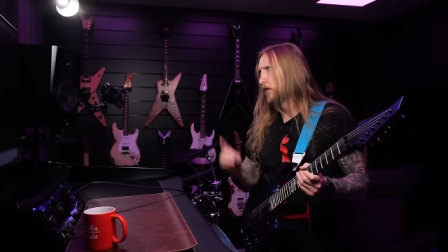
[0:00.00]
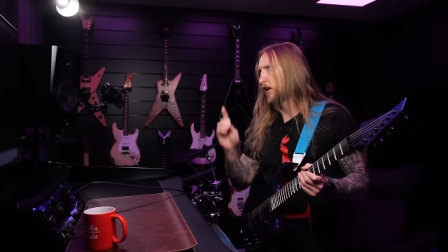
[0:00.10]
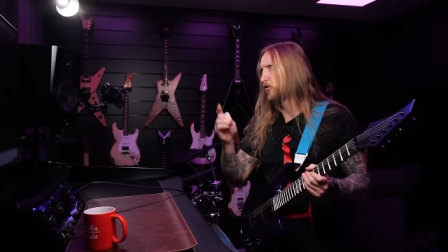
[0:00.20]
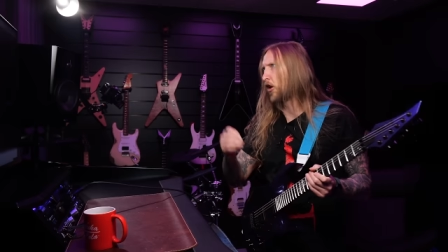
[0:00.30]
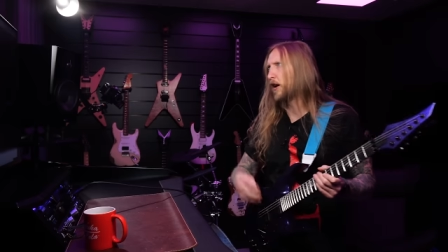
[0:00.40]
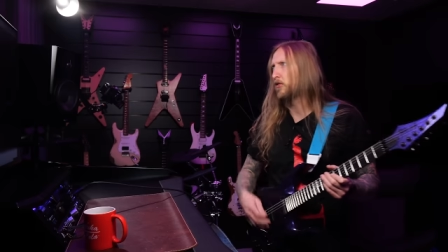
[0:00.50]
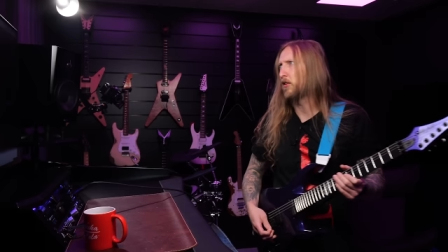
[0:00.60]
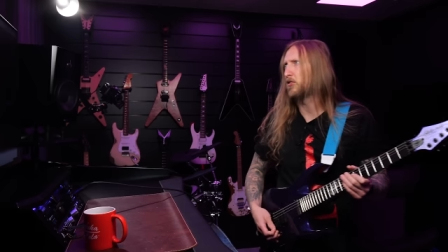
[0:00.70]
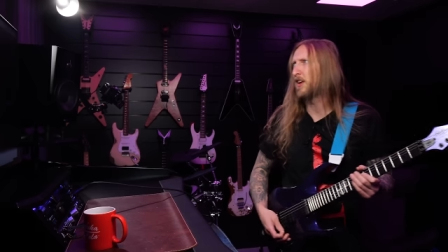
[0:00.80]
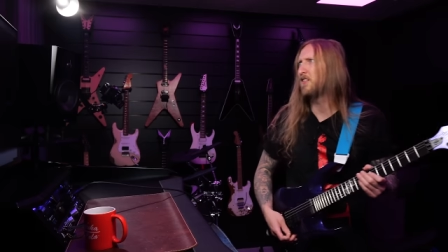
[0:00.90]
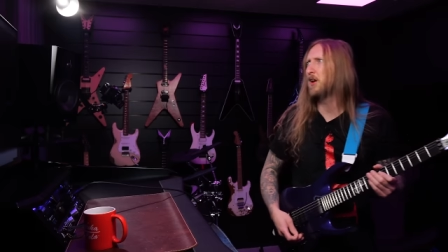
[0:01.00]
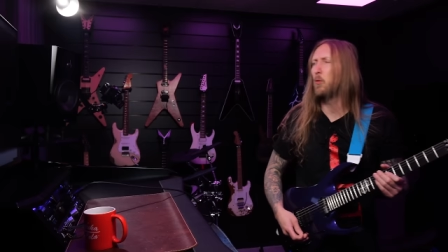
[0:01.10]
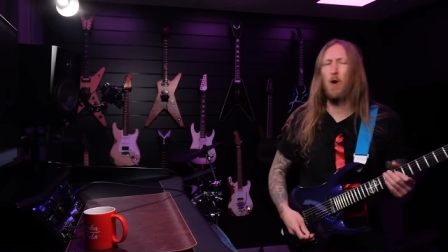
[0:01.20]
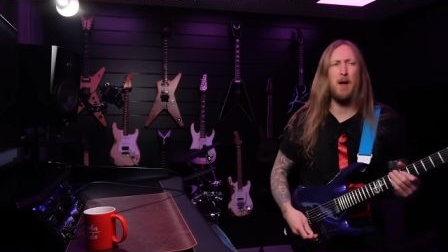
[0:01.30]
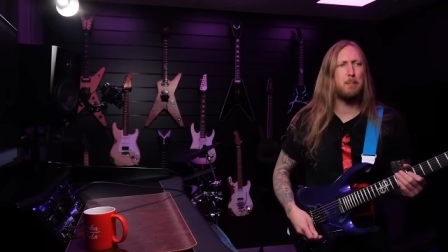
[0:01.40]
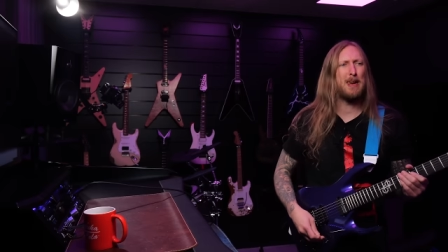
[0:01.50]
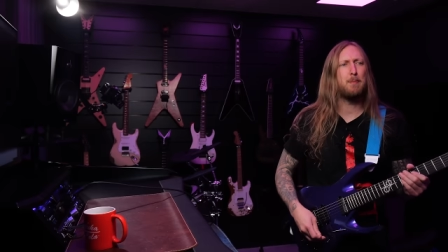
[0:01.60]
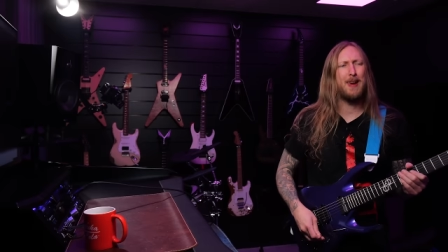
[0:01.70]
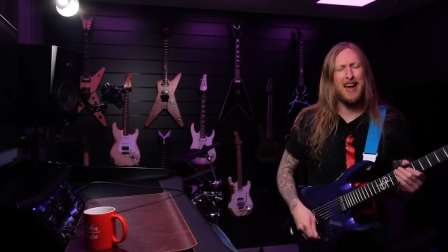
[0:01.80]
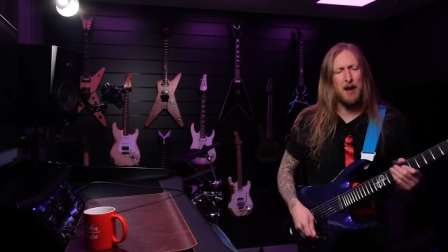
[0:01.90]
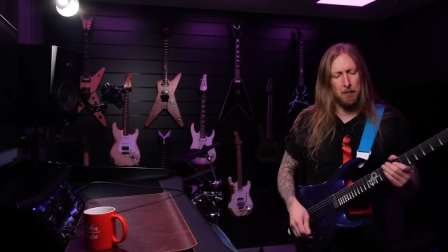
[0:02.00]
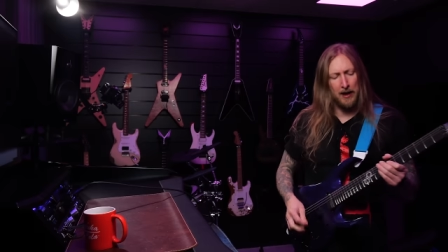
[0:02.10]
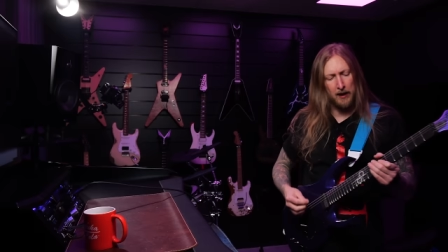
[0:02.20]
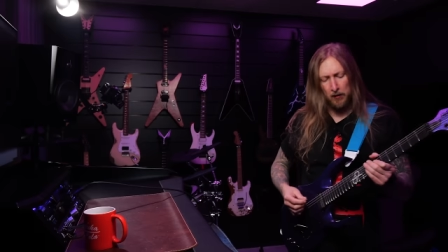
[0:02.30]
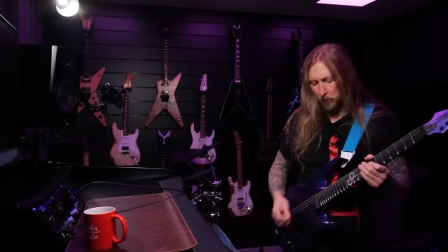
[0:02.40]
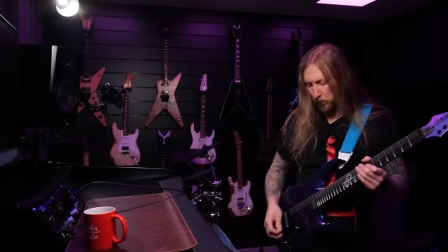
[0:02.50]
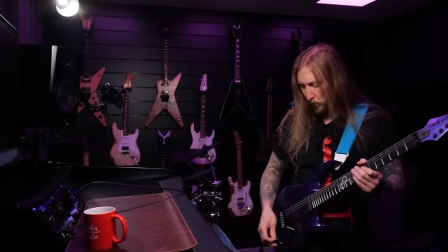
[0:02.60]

This song is in 71 BPM, man.